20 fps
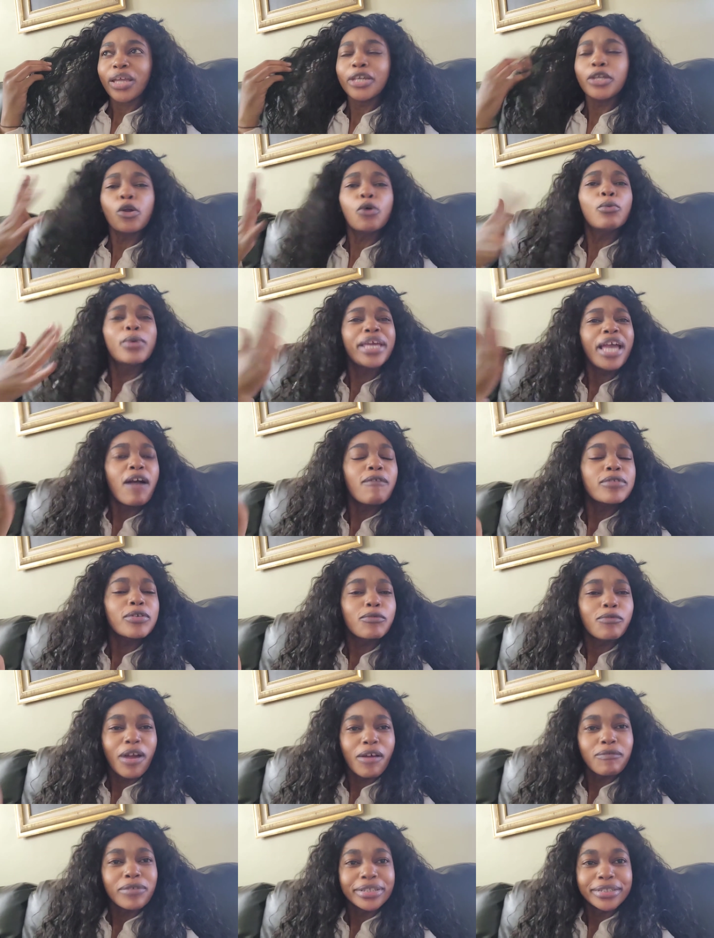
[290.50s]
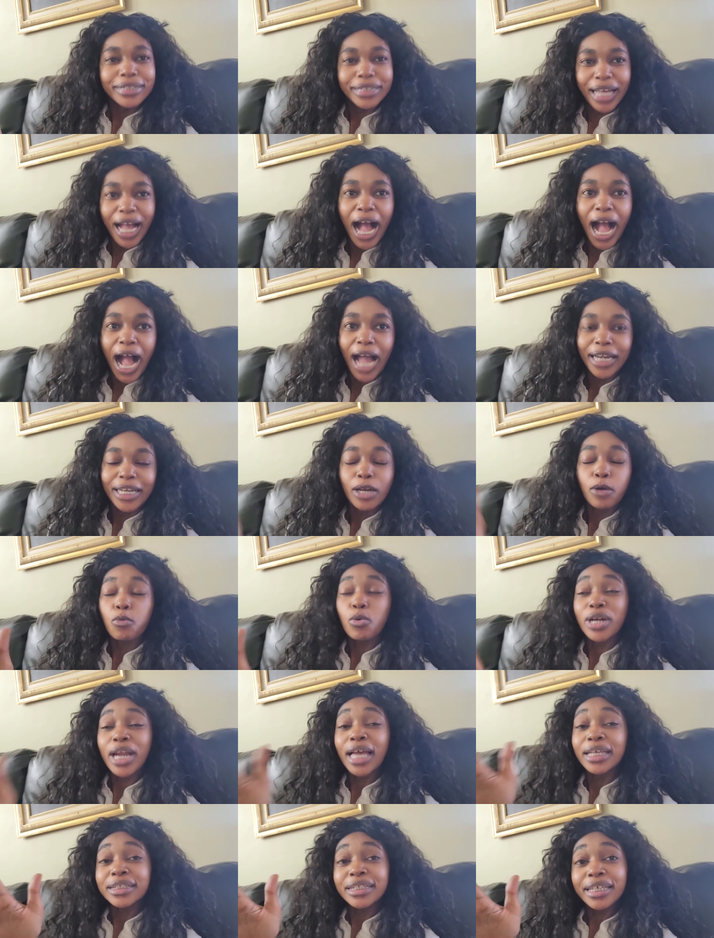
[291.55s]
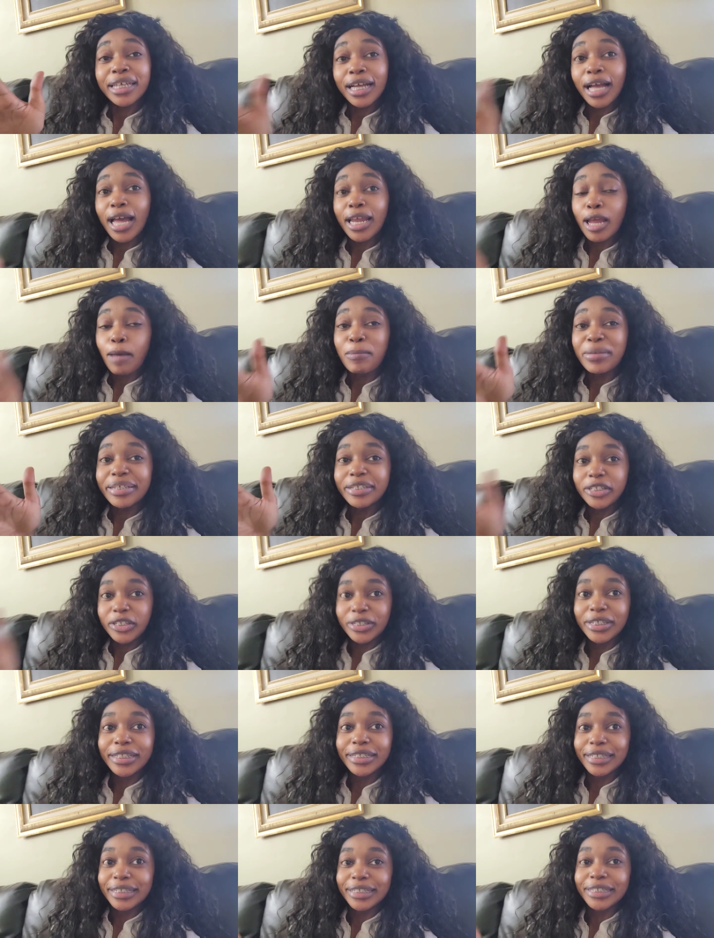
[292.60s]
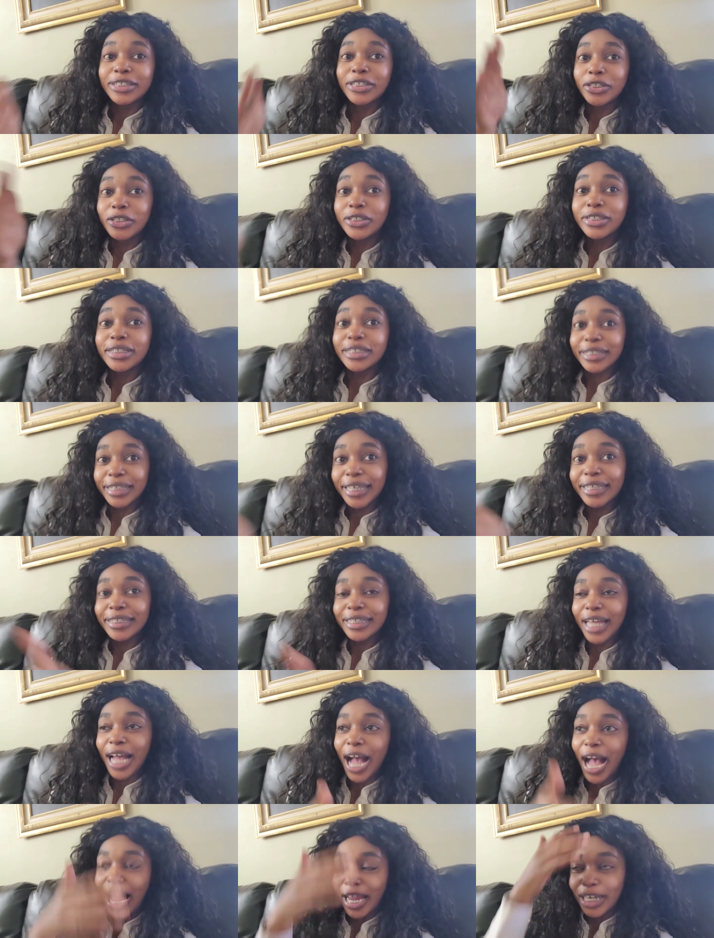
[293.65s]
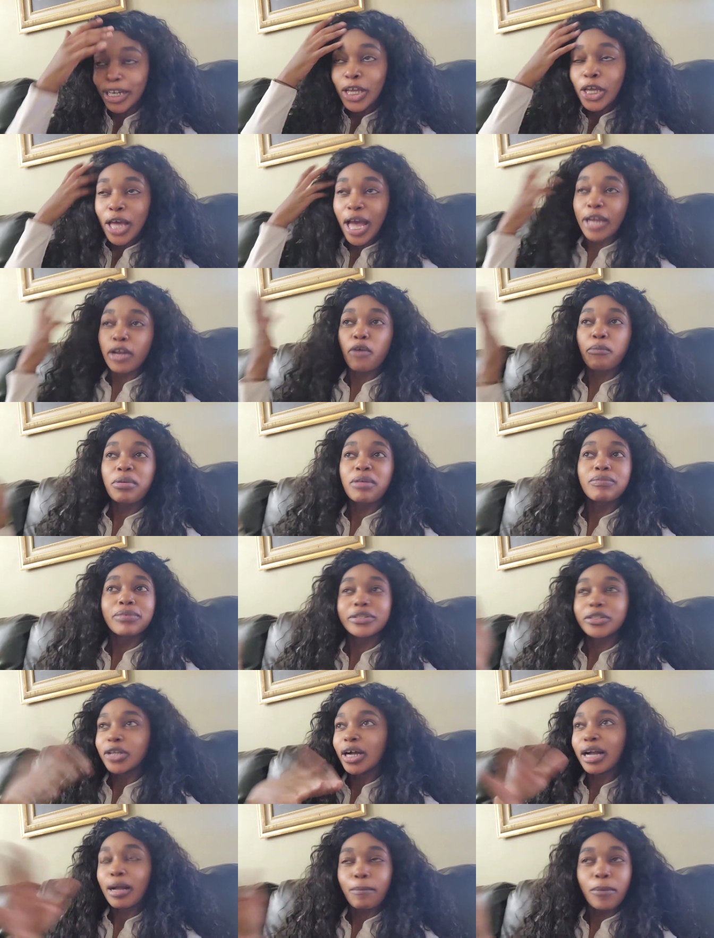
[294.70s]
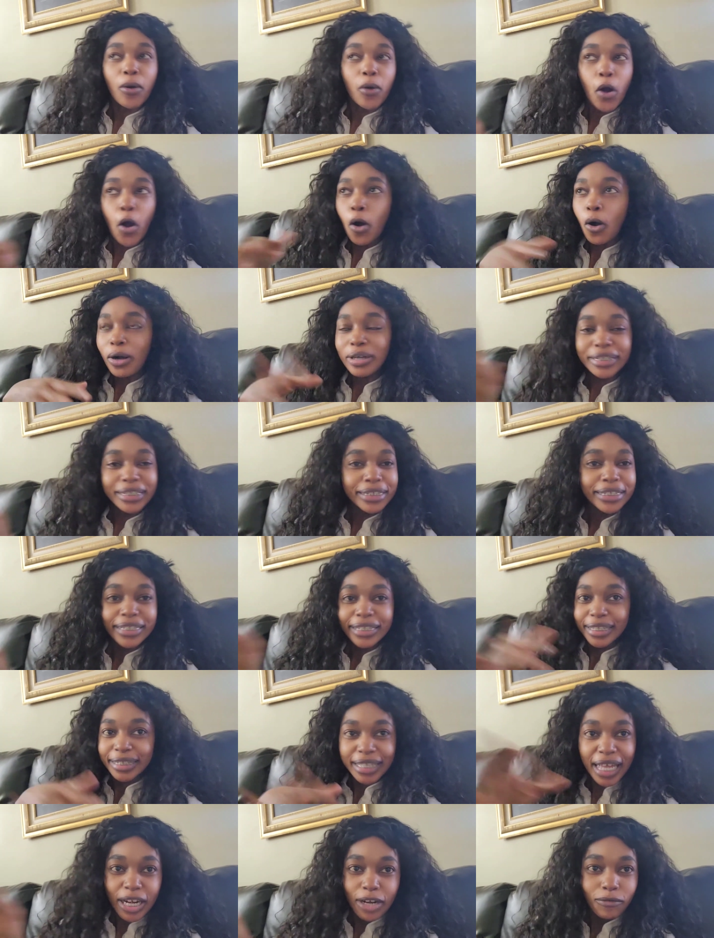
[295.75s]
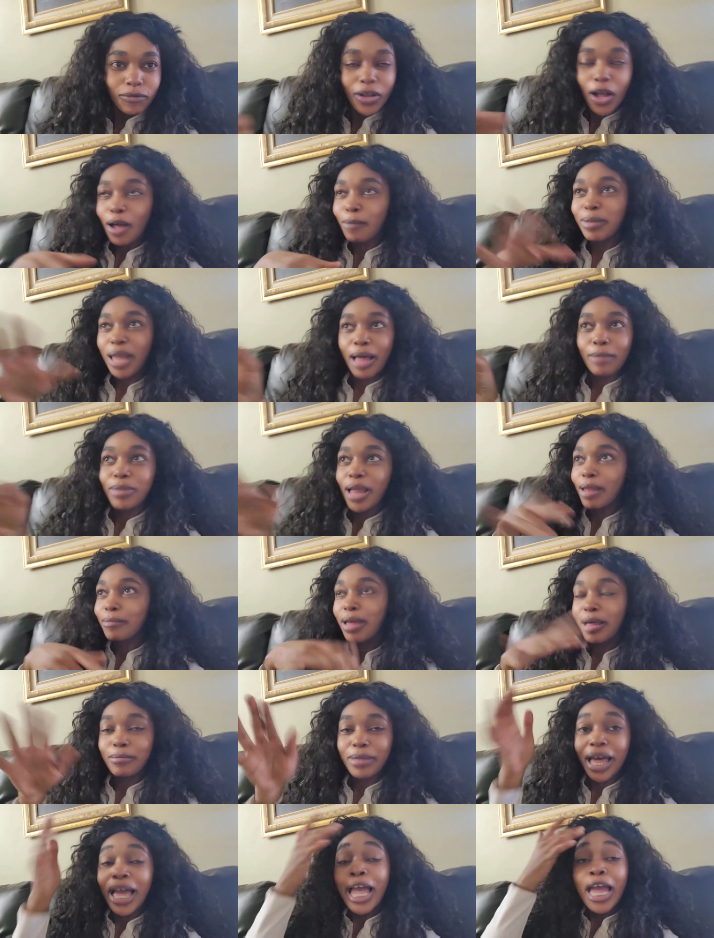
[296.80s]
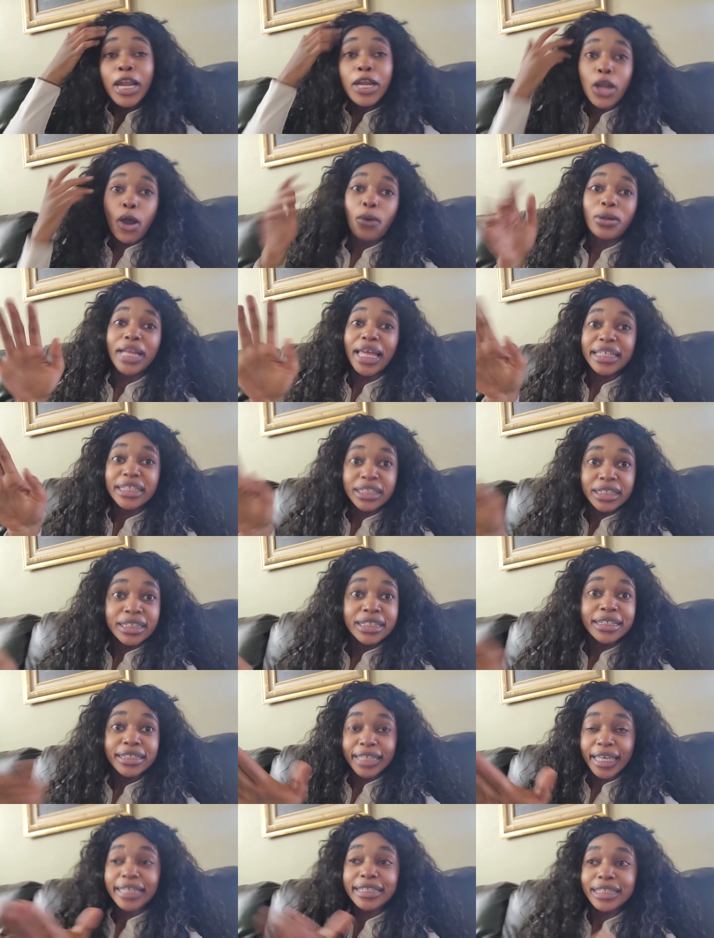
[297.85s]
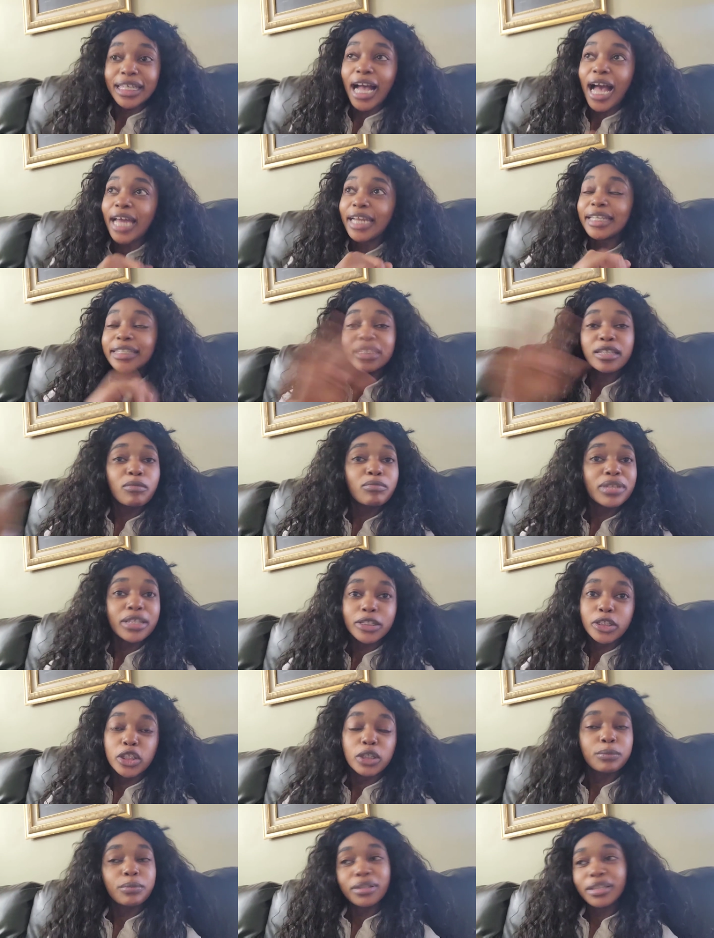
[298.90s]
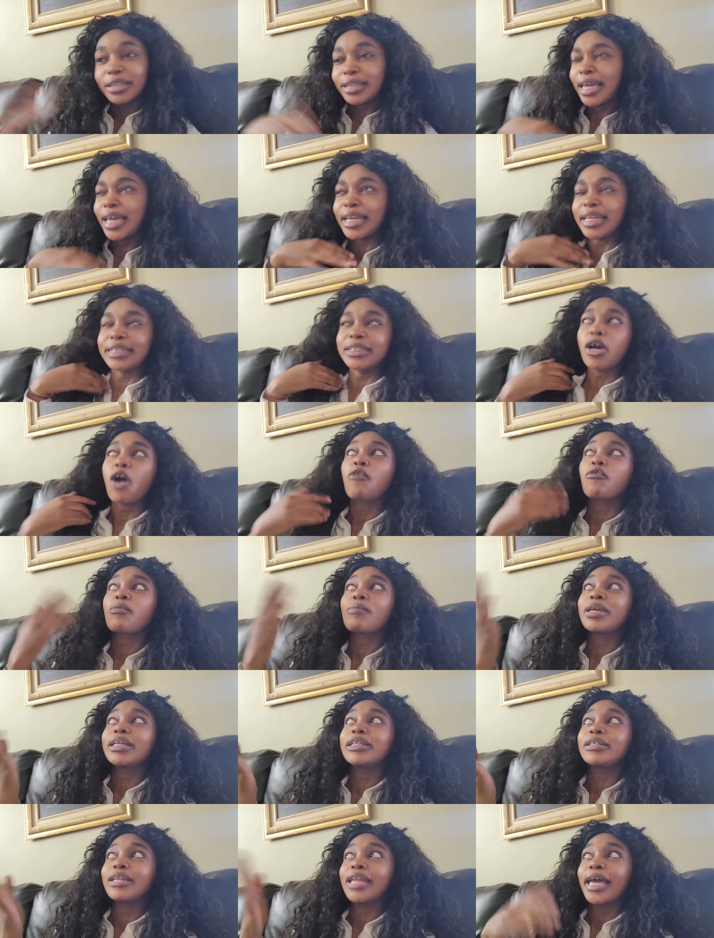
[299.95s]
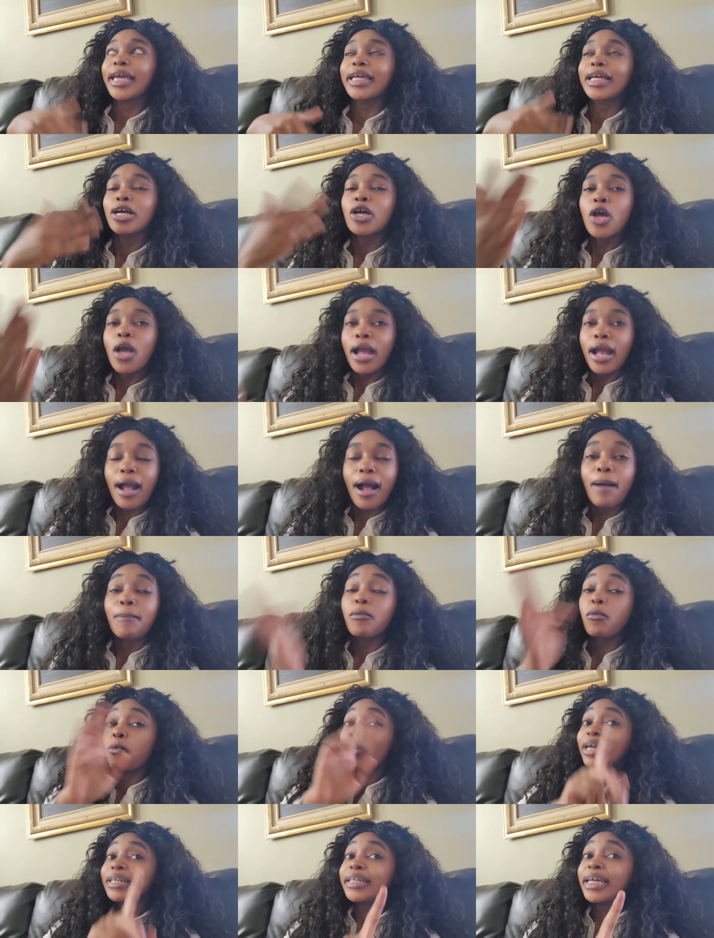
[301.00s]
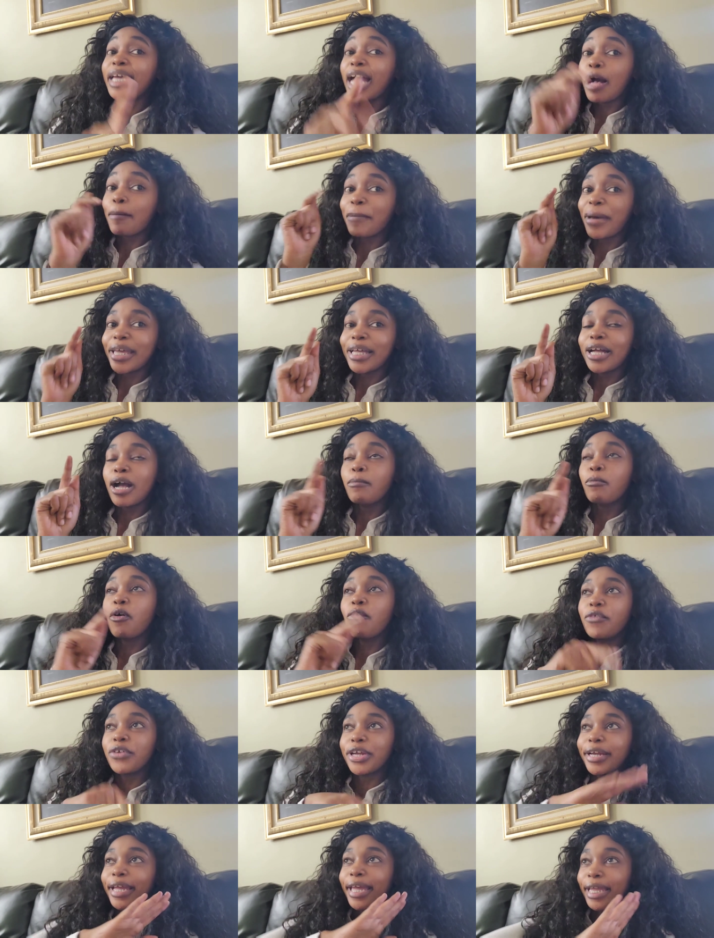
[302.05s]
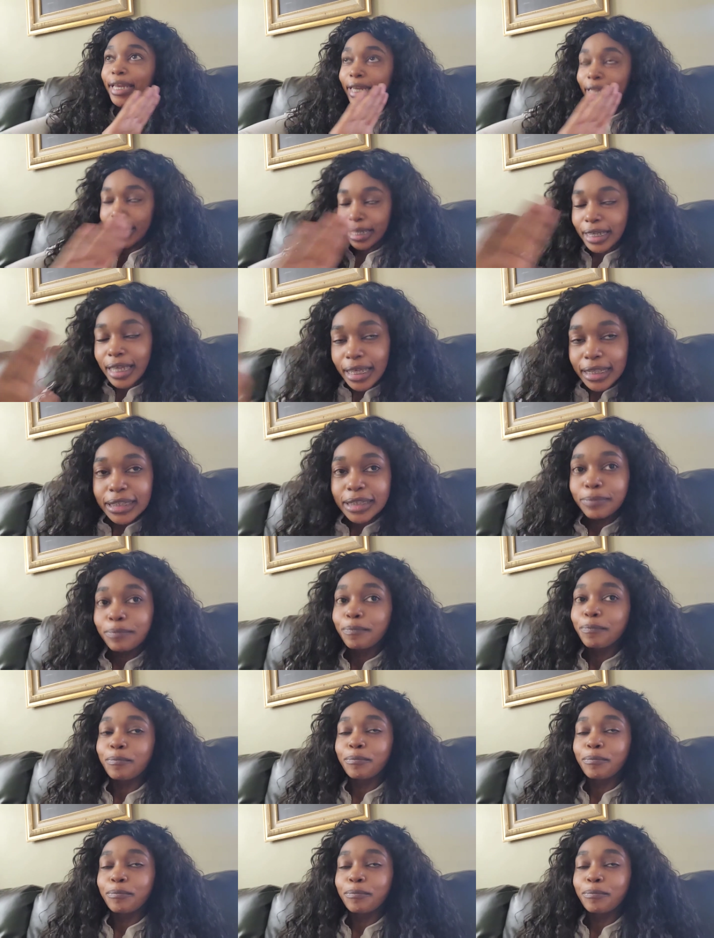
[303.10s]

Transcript: you know, we have to reverence God. And when I say God, I mean Jesus. Jesus is God. I know people talk about, oh, Jesus is the son of God, blah, blah, blah, blah. No, like Jesus is God. It's something deeper than that. And it's hard for me to like, um, one day I might come over here and explain